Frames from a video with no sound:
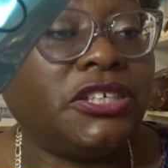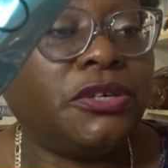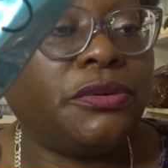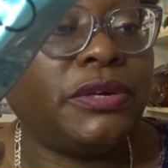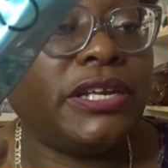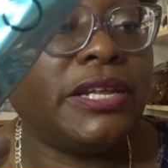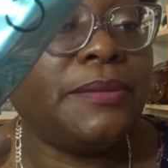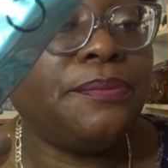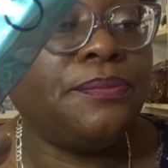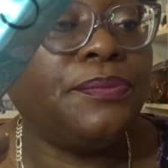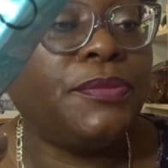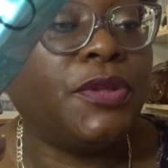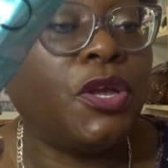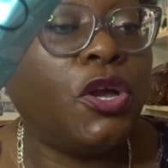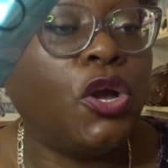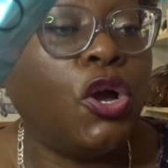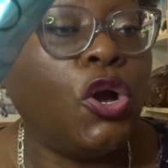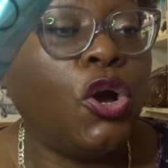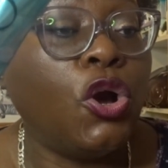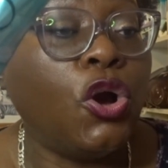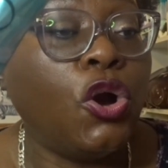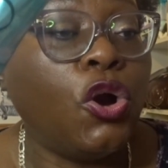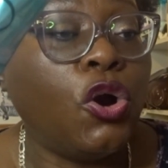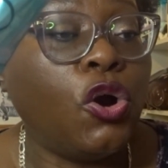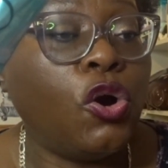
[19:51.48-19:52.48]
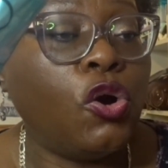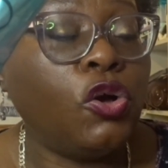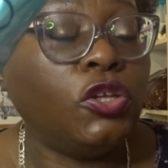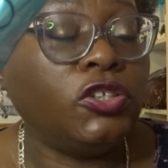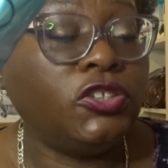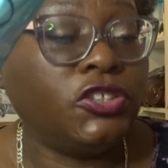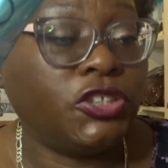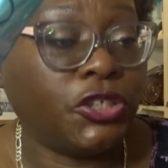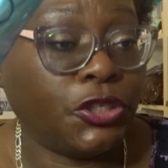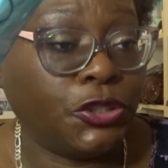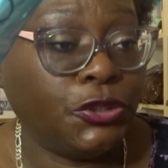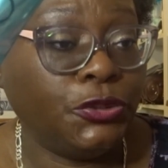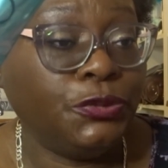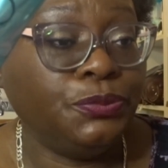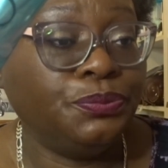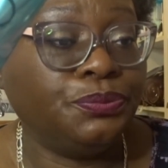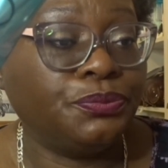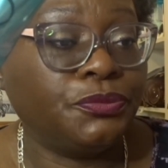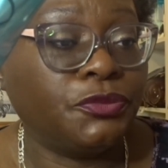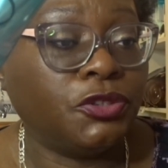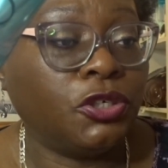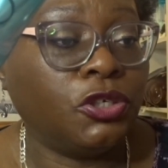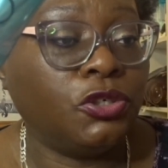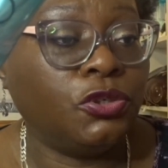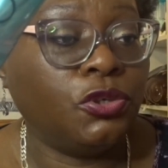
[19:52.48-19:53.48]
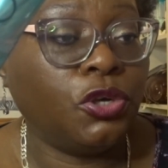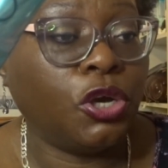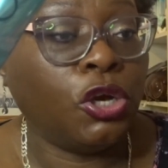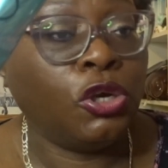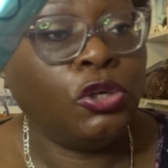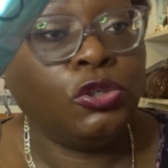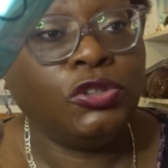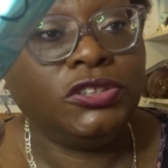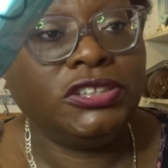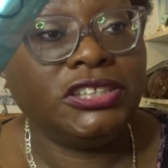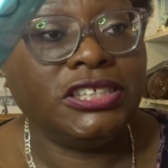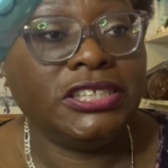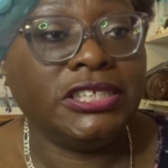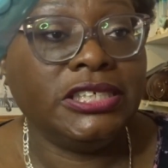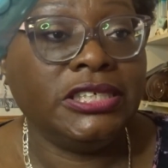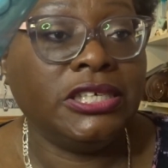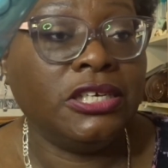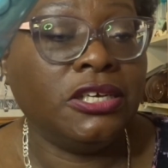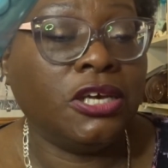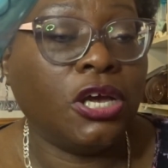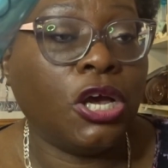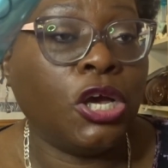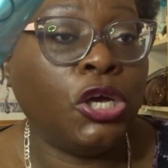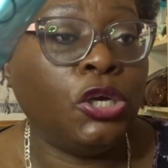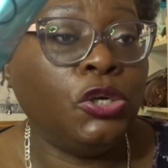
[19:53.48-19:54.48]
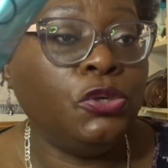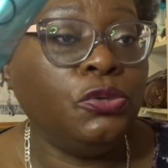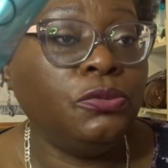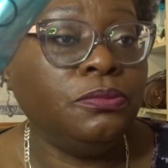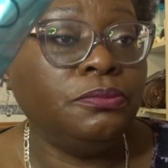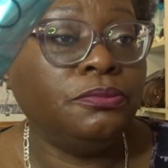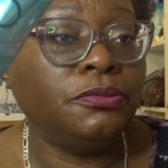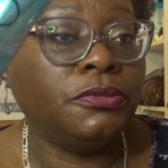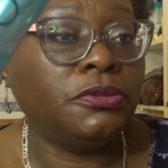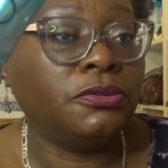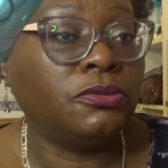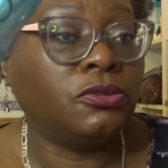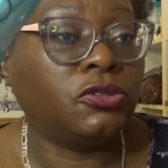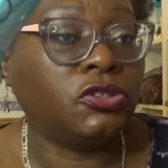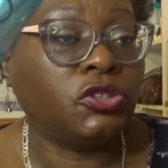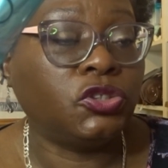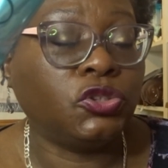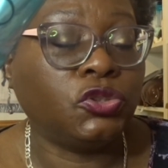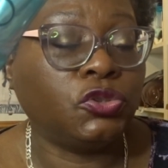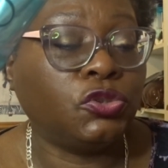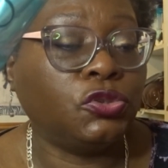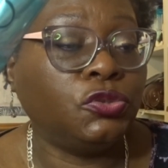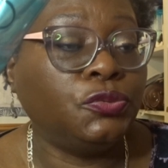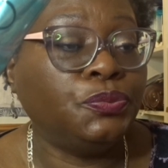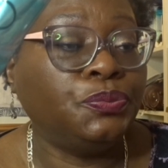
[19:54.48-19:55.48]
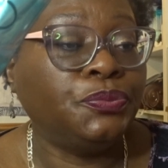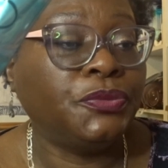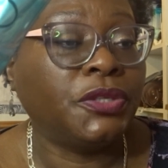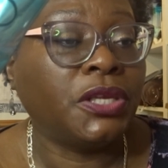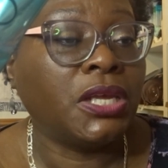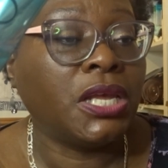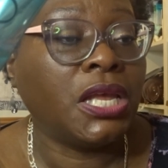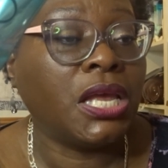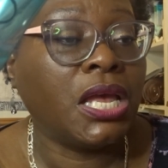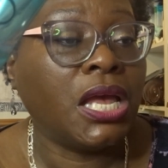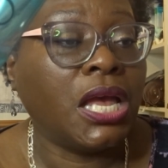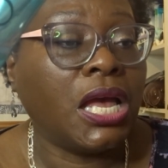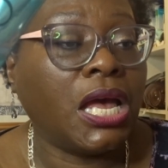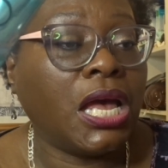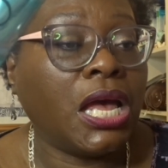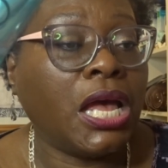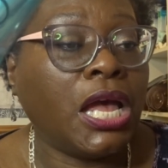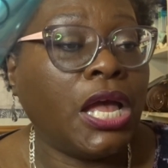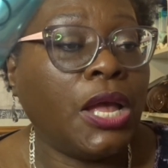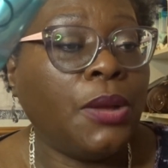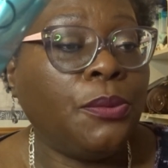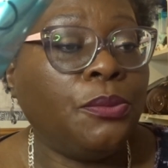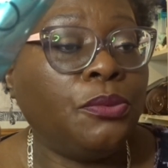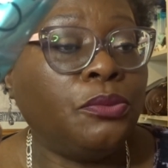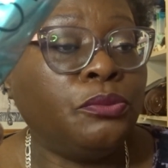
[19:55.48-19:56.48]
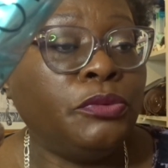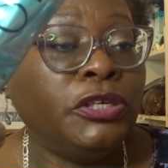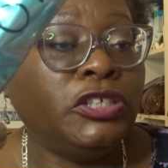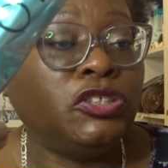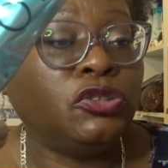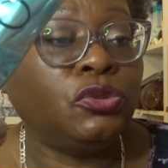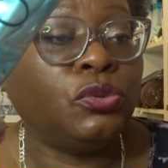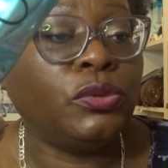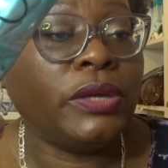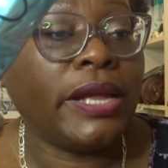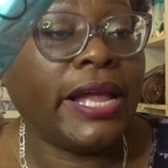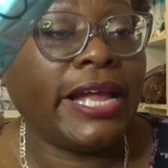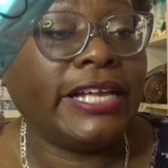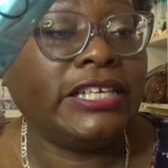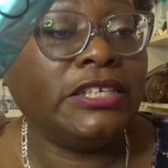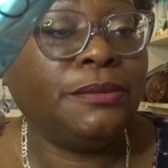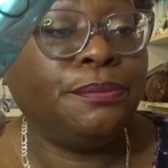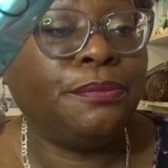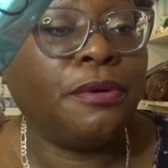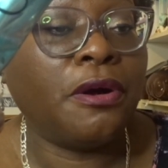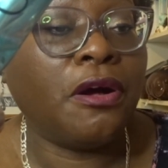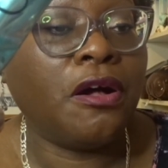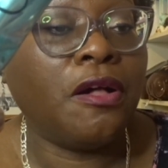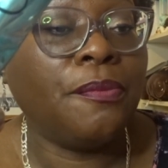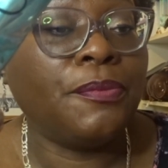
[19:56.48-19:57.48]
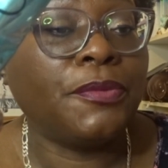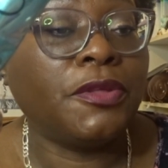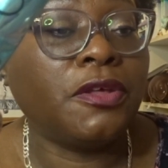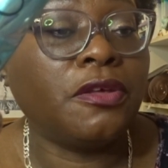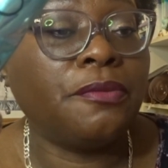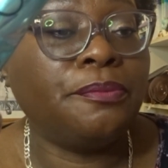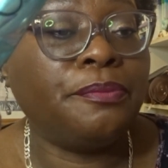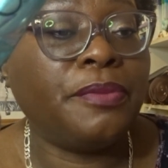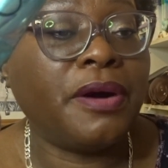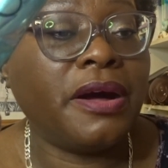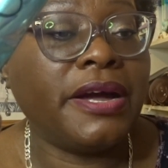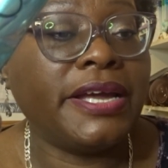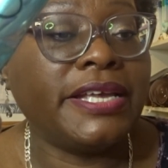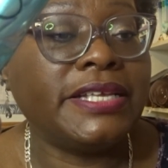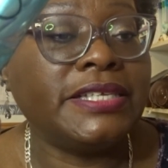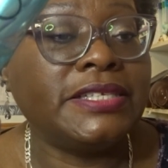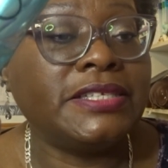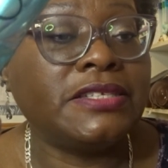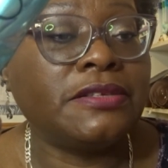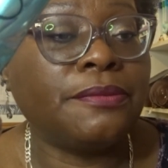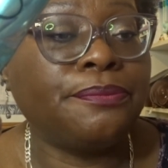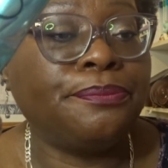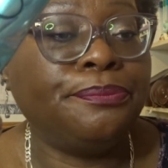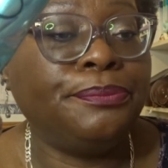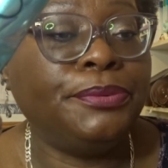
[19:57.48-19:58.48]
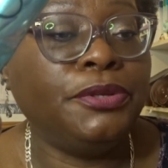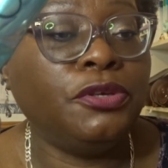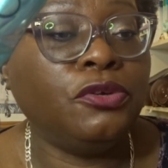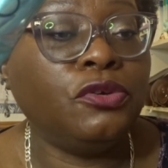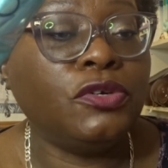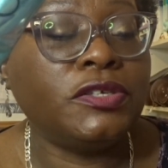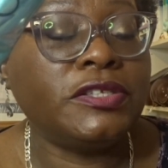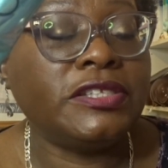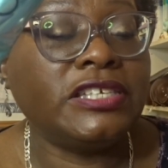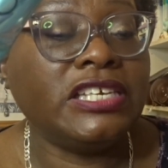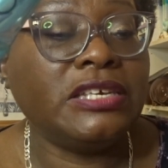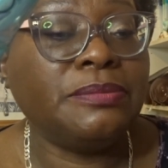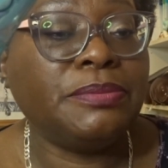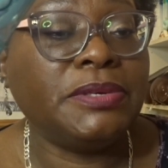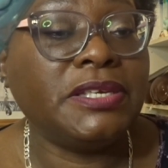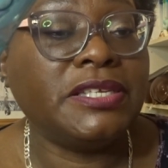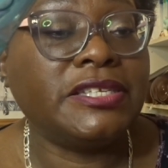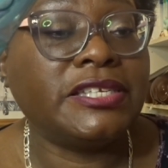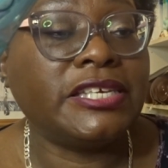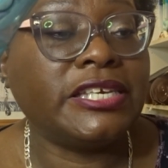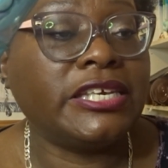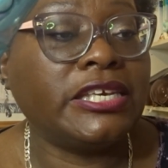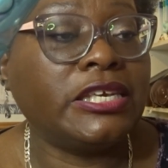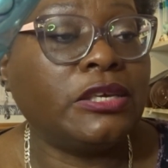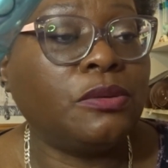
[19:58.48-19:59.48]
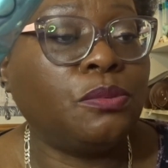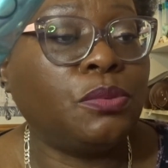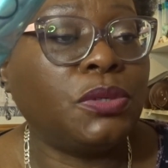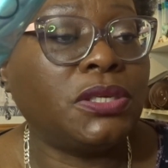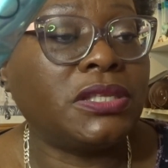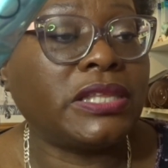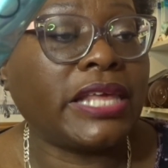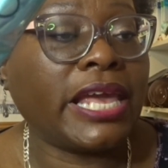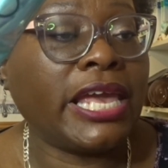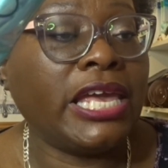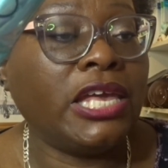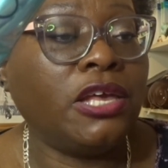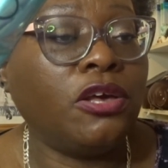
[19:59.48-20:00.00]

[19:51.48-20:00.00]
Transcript: cream. Otto, O-T-O, I'm not sure. Ritual Hand Balm combines pure CBD with a